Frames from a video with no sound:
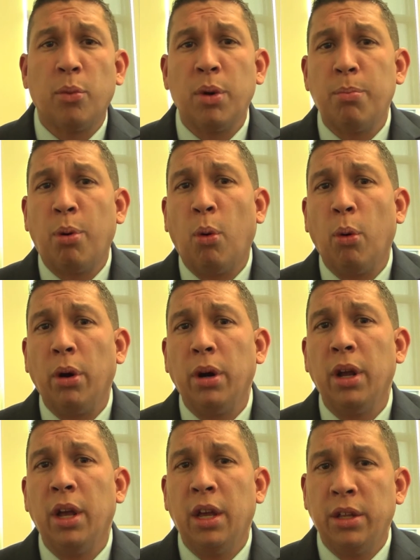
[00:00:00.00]
report
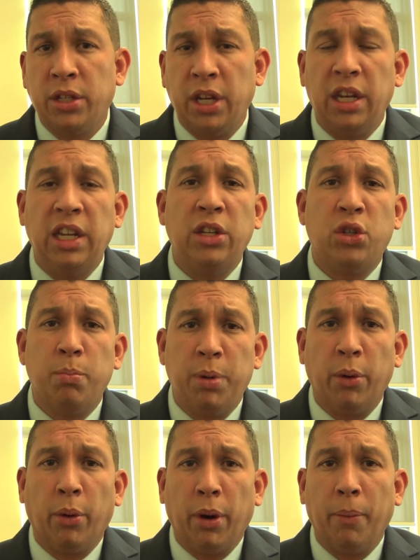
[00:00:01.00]
to each
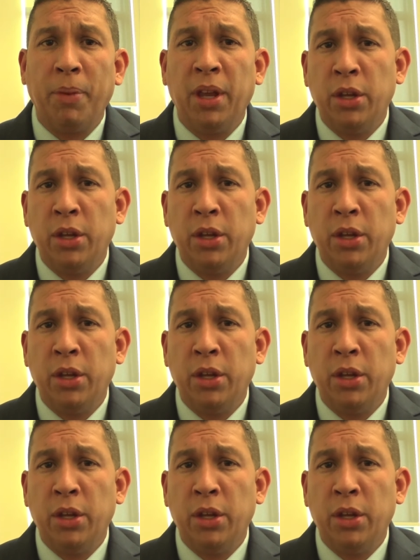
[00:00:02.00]
bureau.